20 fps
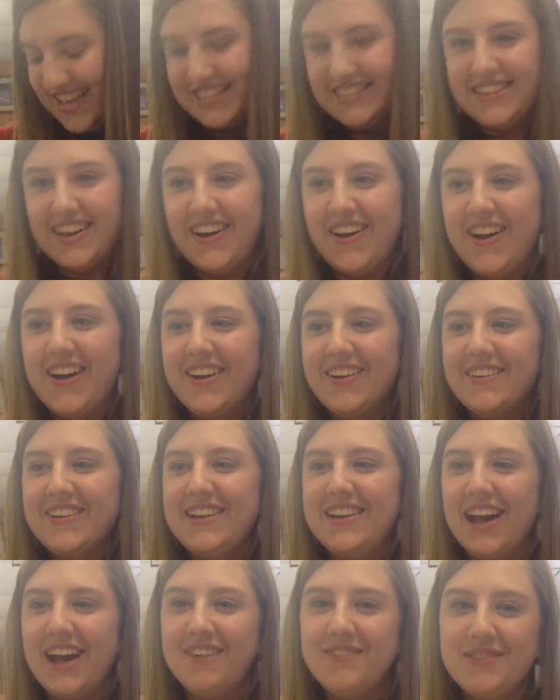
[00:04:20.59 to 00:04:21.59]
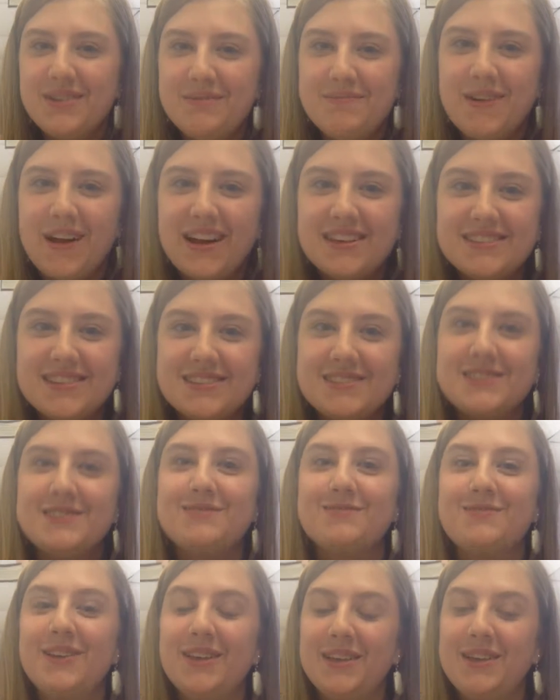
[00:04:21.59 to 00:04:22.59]
So her recovery process
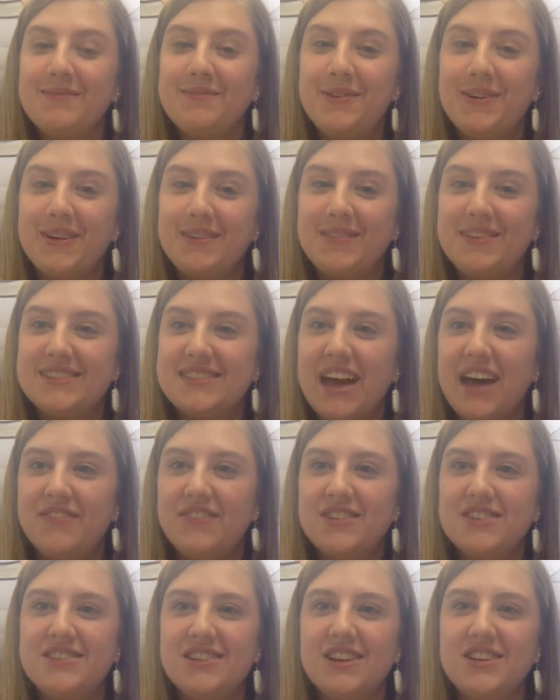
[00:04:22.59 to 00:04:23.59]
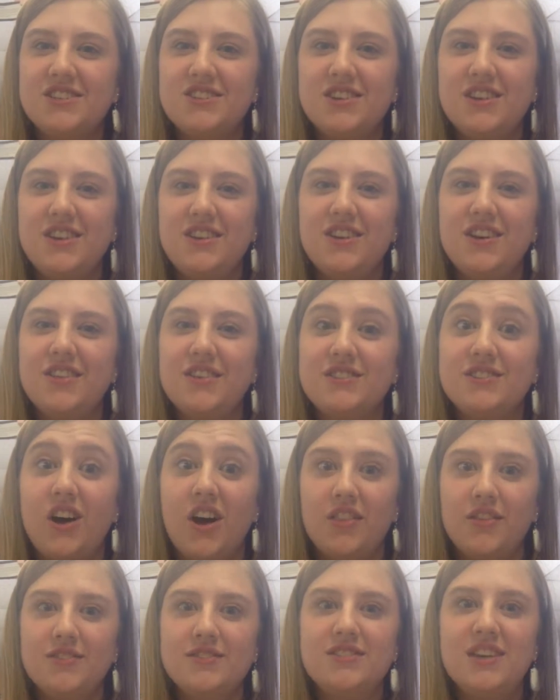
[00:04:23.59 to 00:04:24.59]
is really important, because after surgery, you know, there's
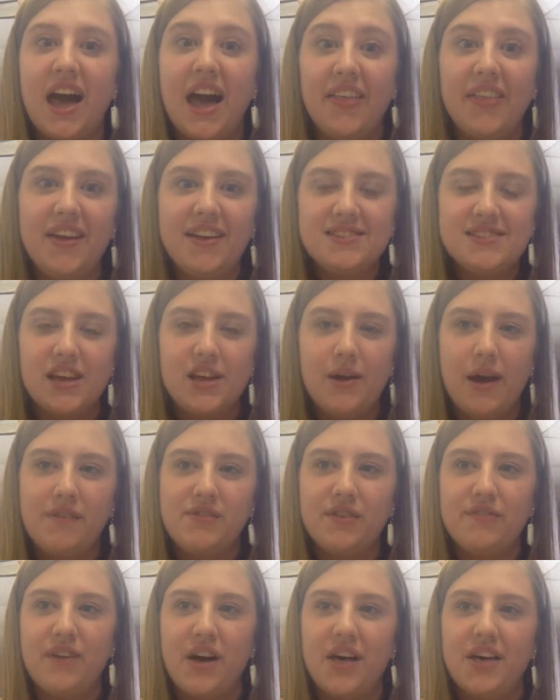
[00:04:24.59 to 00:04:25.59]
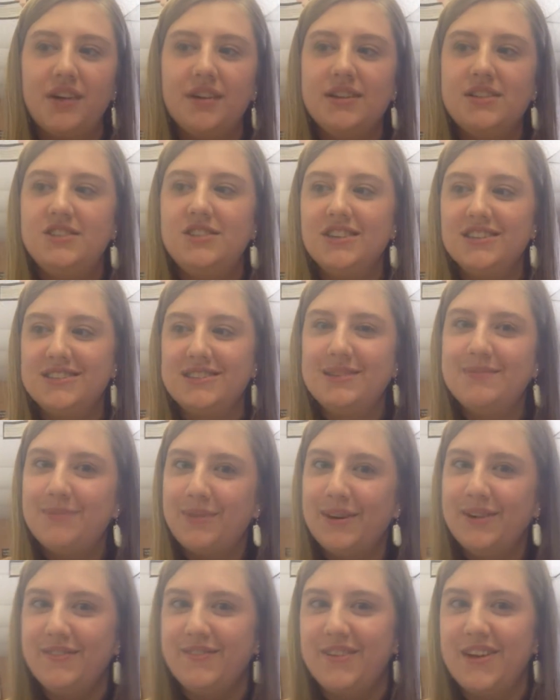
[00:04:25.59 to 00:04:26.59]
all those guidelines that you have to follow. It's just as
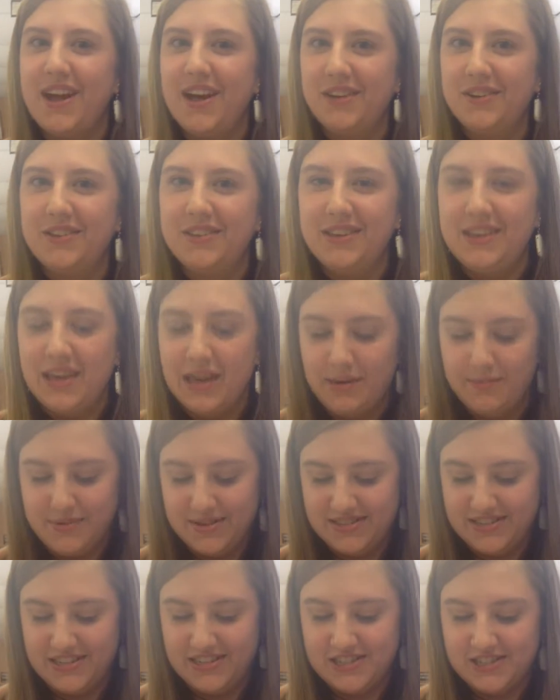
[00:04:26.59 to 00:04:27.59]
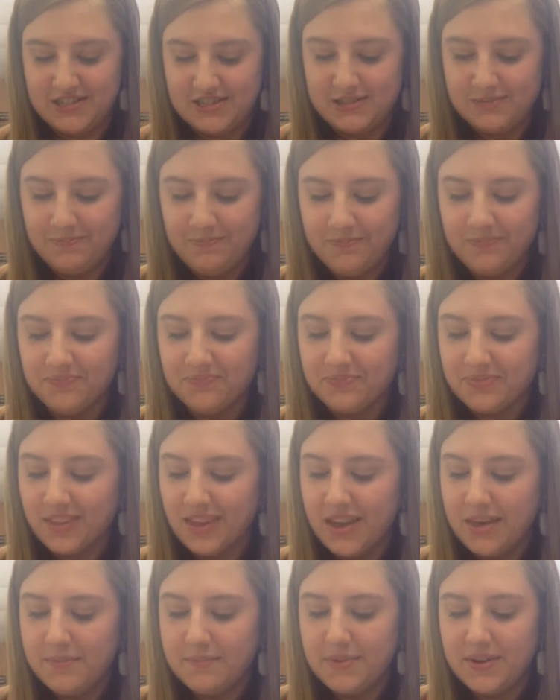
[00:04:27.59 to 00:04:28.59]
important for elderly hip procedures.
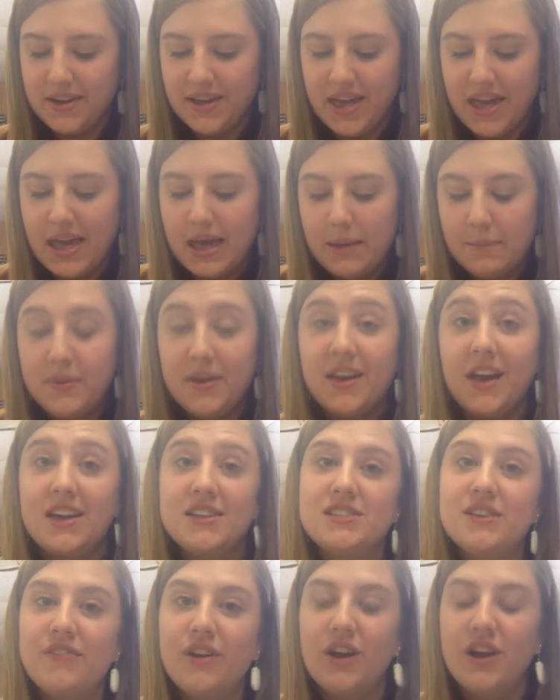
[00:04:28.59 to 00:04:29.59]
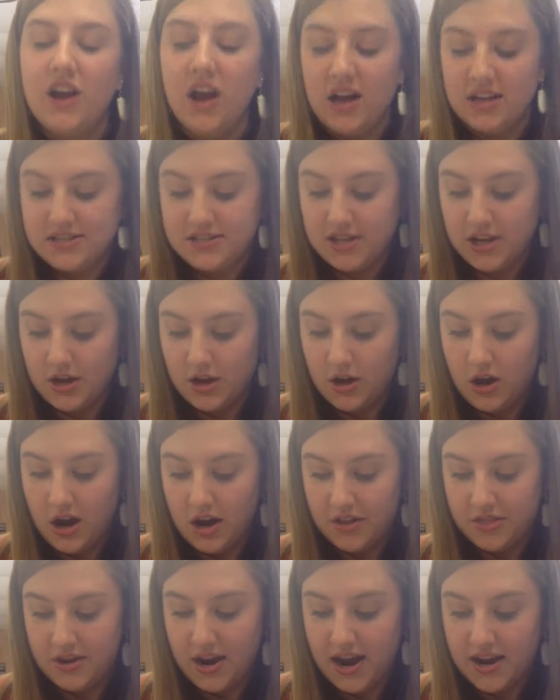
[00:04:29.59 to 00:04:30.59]
And because of her
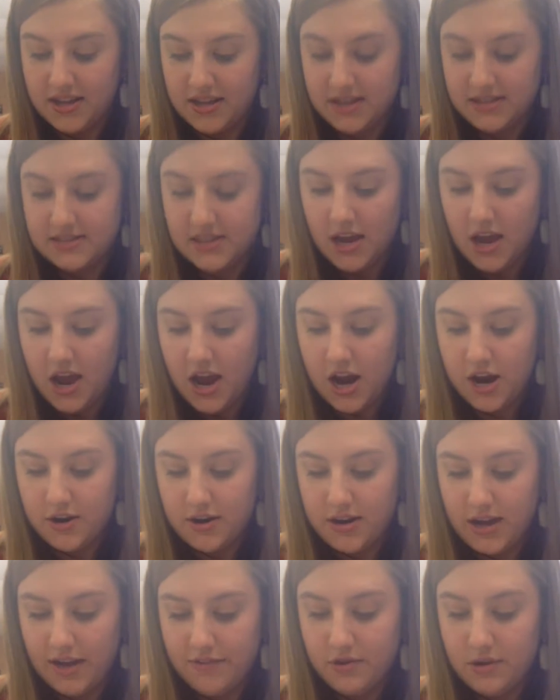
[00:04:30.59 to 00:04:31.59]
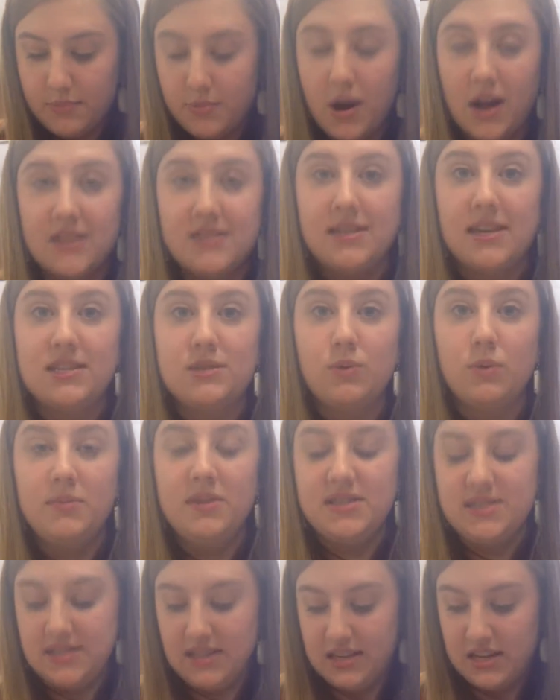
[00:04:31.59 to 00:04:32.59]
osteoarthritis, her recovery process will
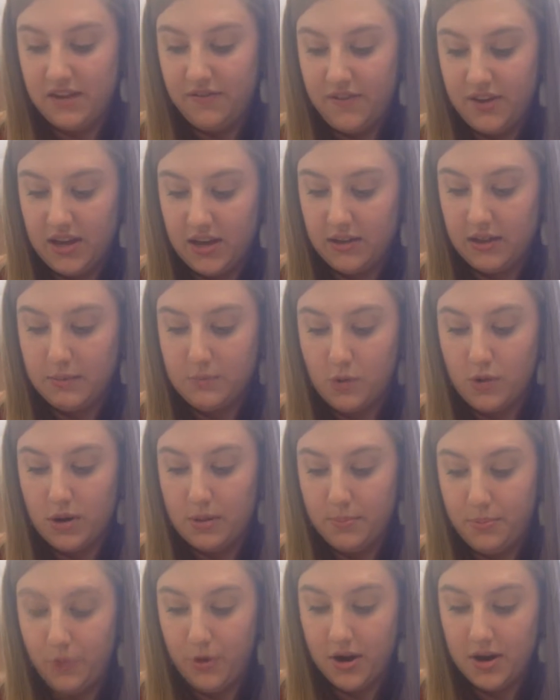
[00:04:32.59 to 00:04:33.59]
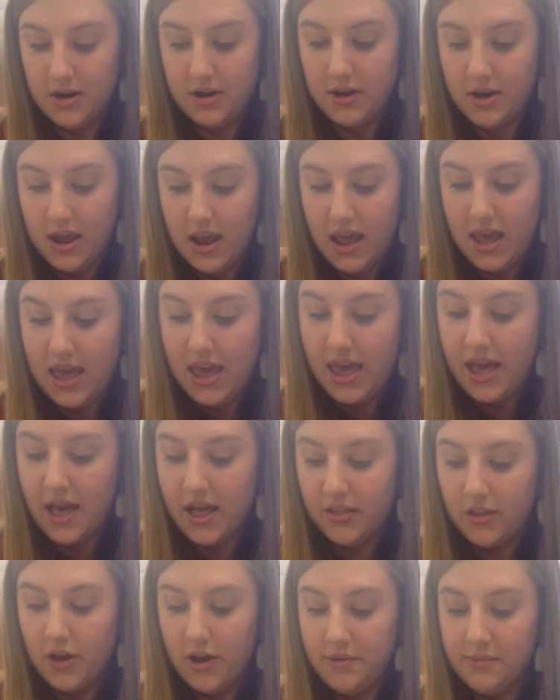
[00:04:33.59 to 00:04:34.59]
be significantly more important.
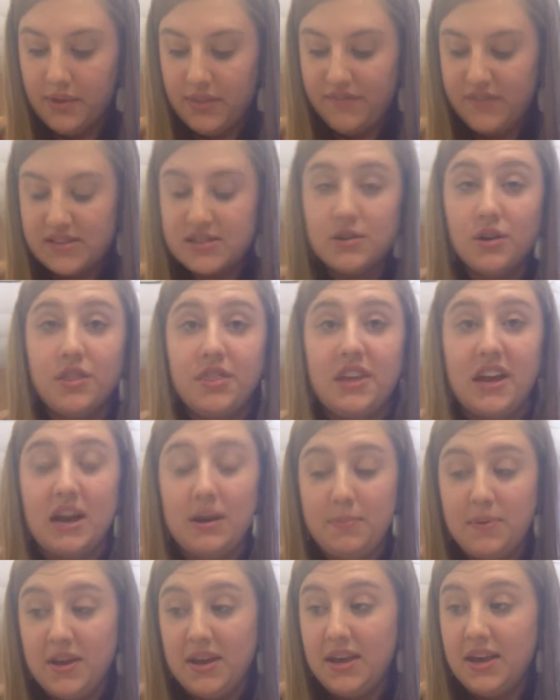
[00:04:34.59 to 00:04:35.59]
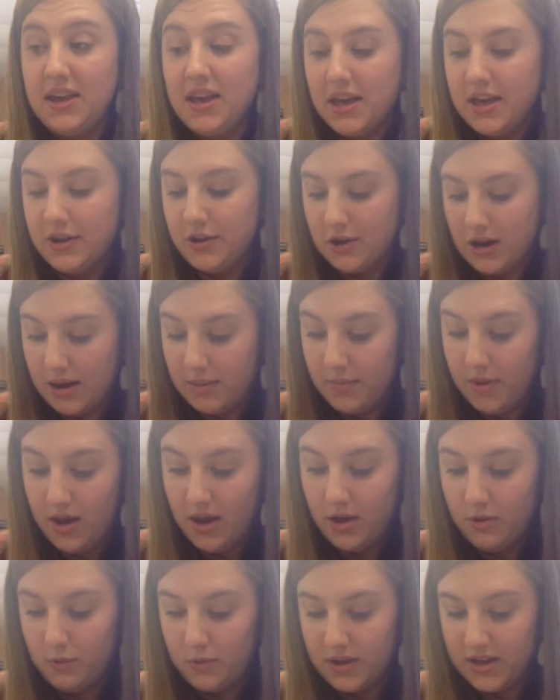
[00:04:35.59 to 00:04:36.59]
Along with physical therapy,
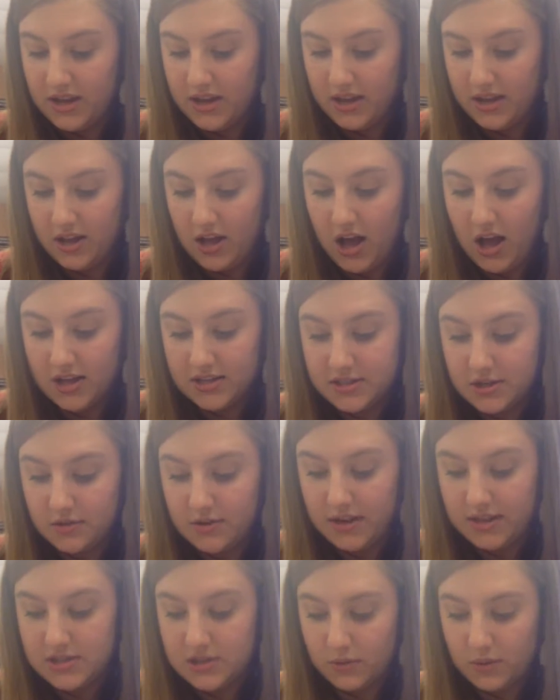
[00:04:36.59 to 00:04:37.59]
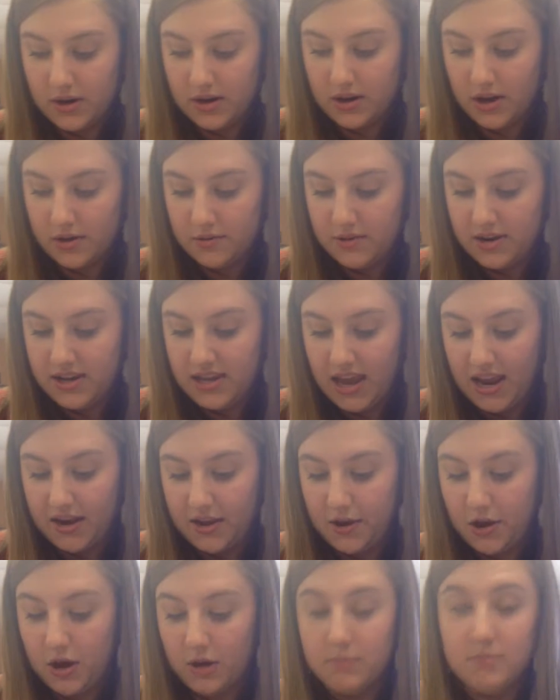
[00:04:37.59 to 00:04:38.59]
Grandma will also need to work on
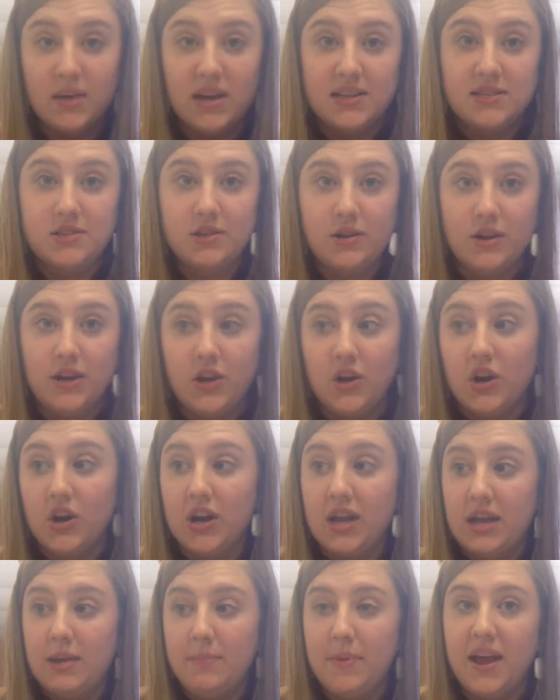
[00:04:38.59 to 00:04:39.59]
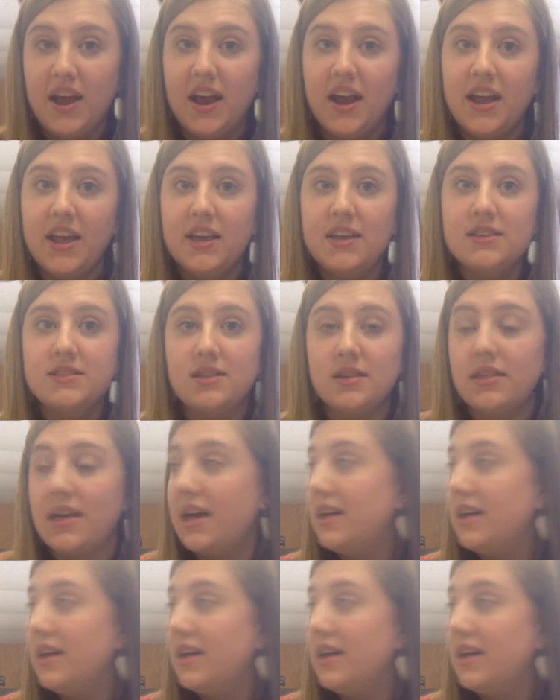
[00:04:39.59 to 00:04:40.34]
regaining her muscle in her hip area so